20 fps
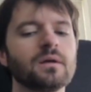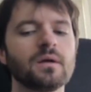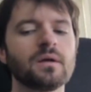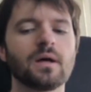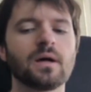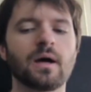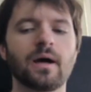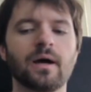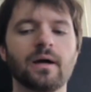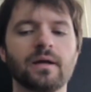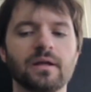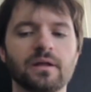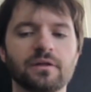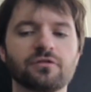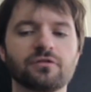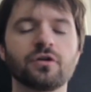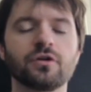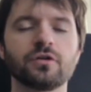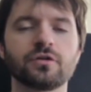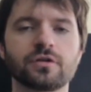it's
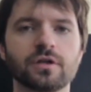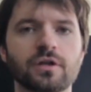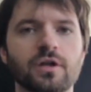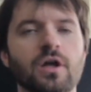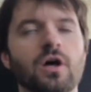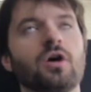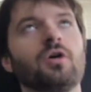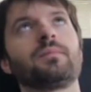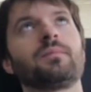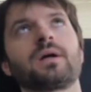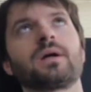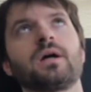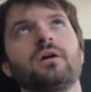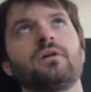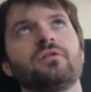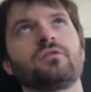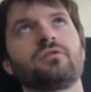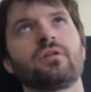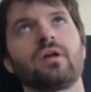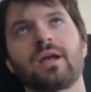good to know
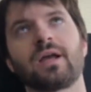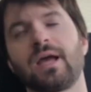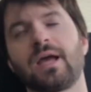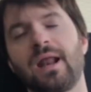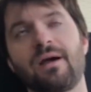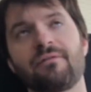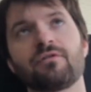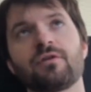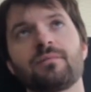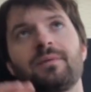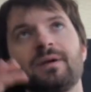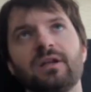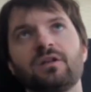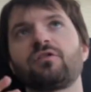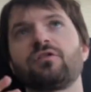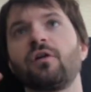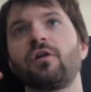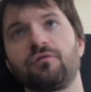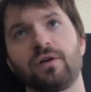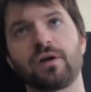because, again, everybody's
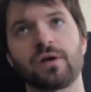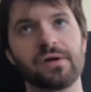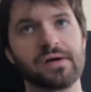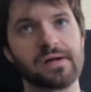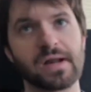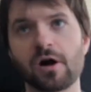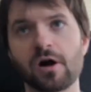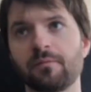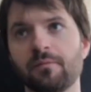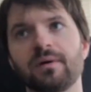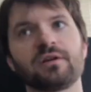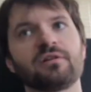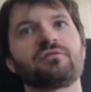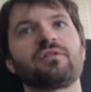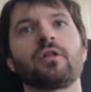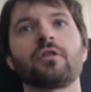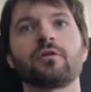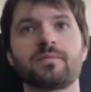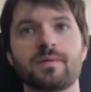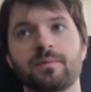still figuring it out. But if
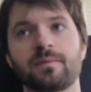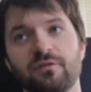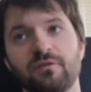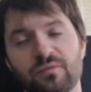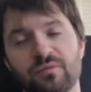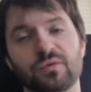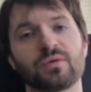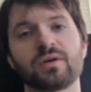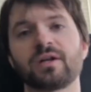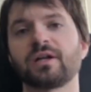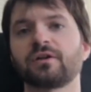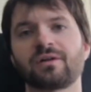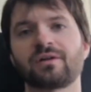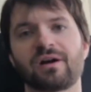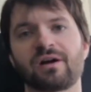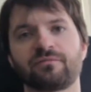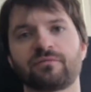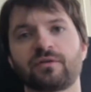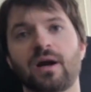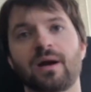other people have been reading
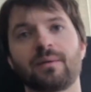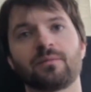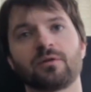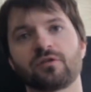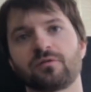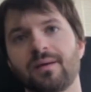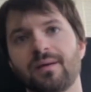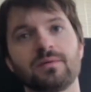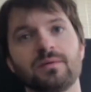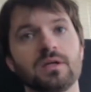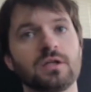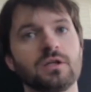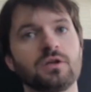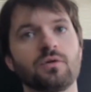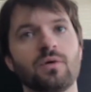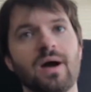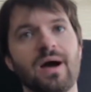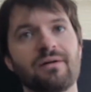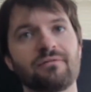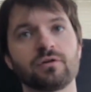draft primers maybe and you
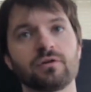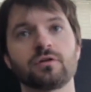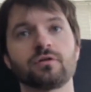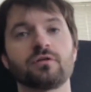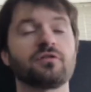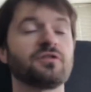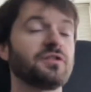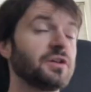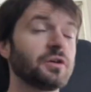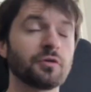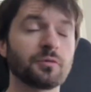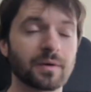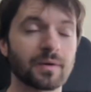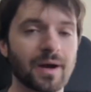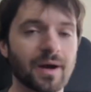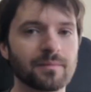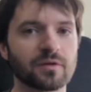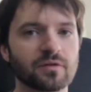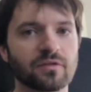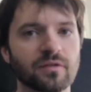haven't, or sealed
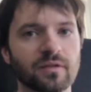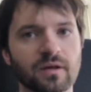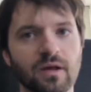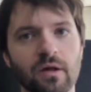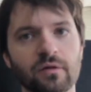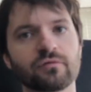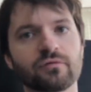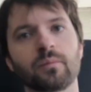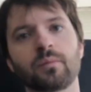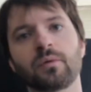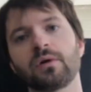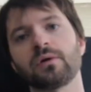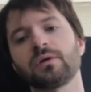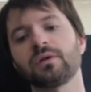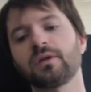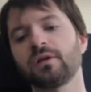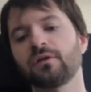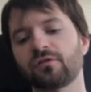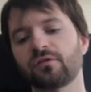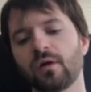primers in the case of a
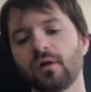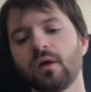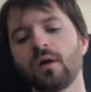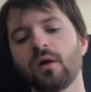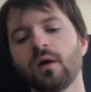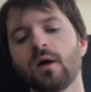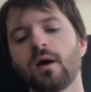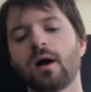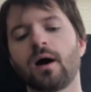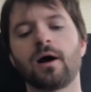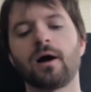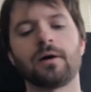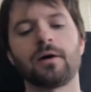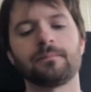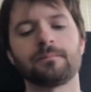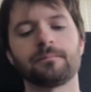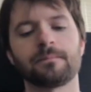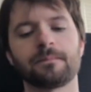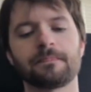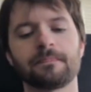pre-release,
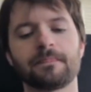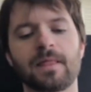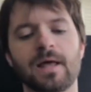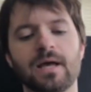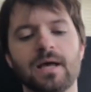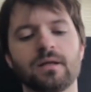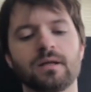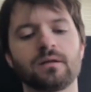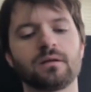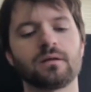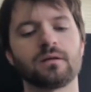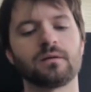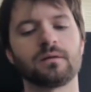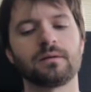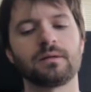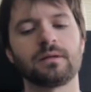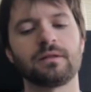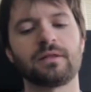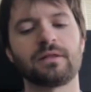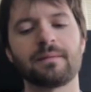then
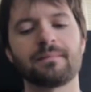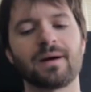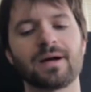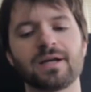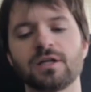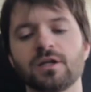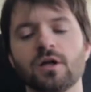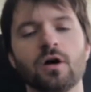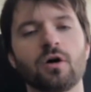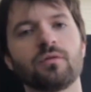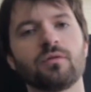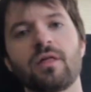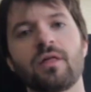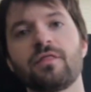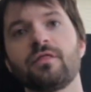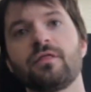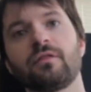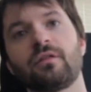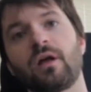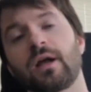they might know that,
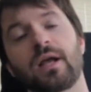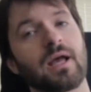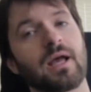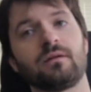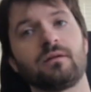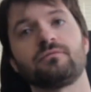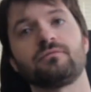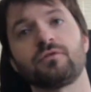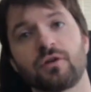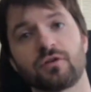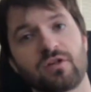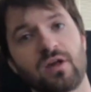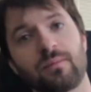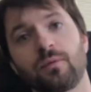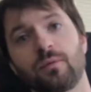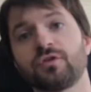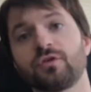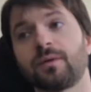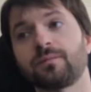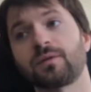again, for
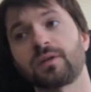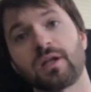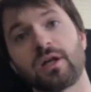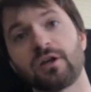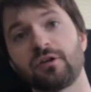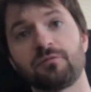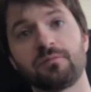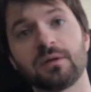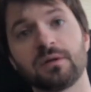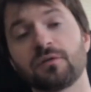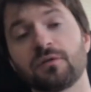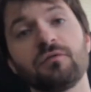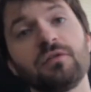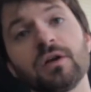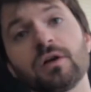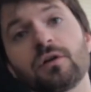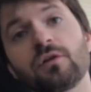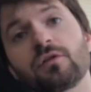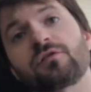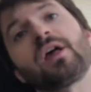example, Jump to Lightspeed is a
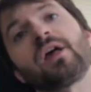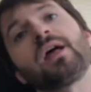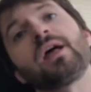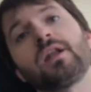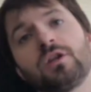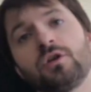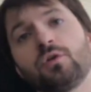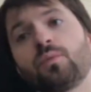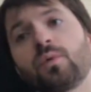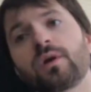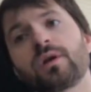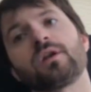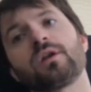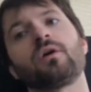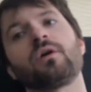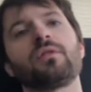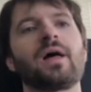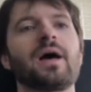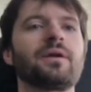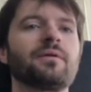vehicle set, and you wouldn't
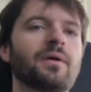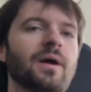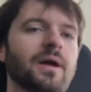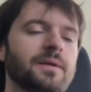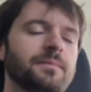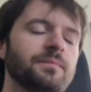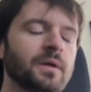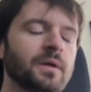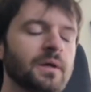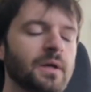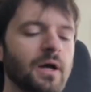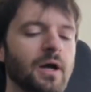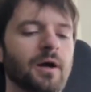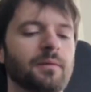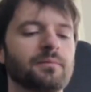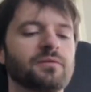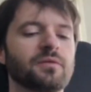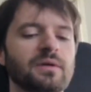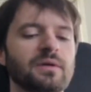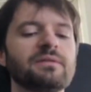know that, right?
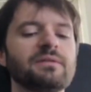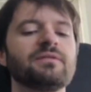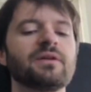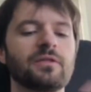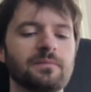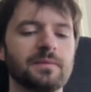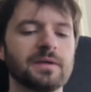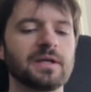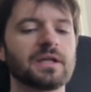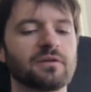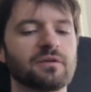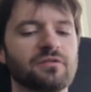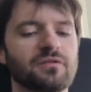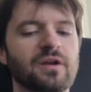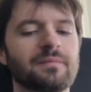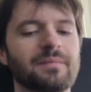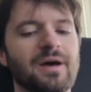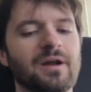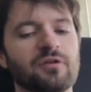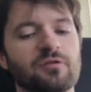So even at the beginning of the set,
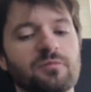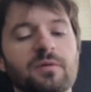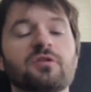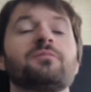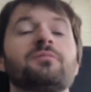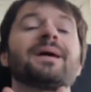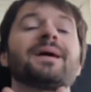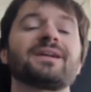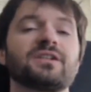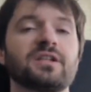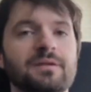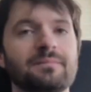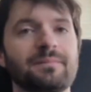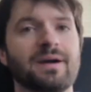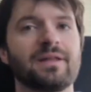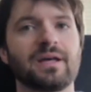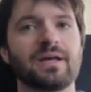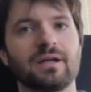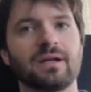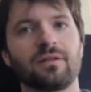it matters, but especially by
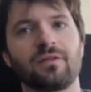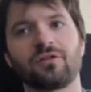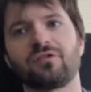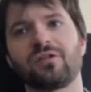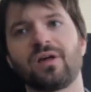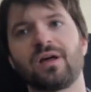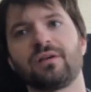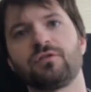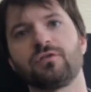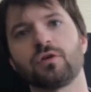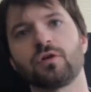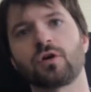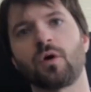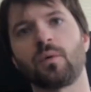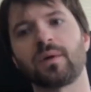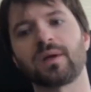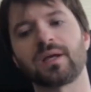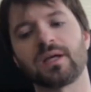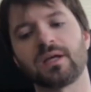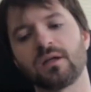the end of the set, if you're
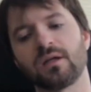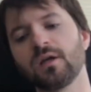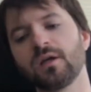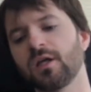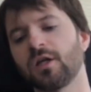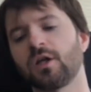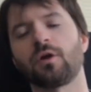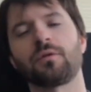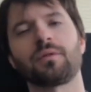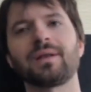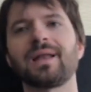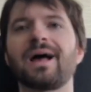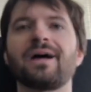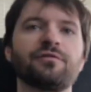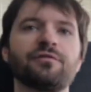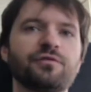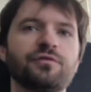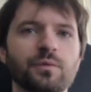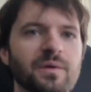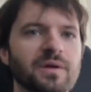going in, the
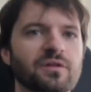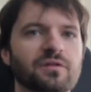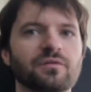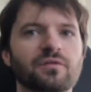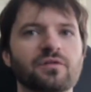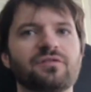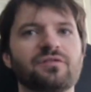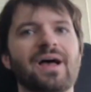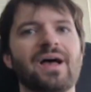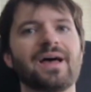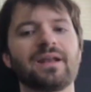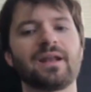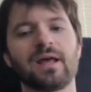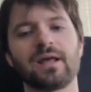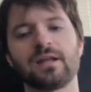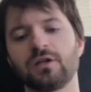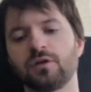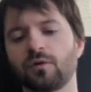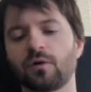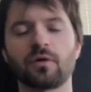last few weeks of a set
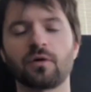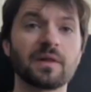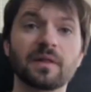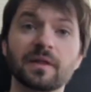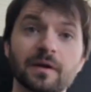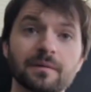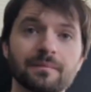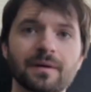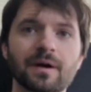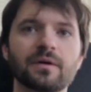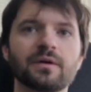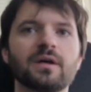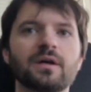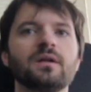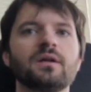and you don't know anything about it,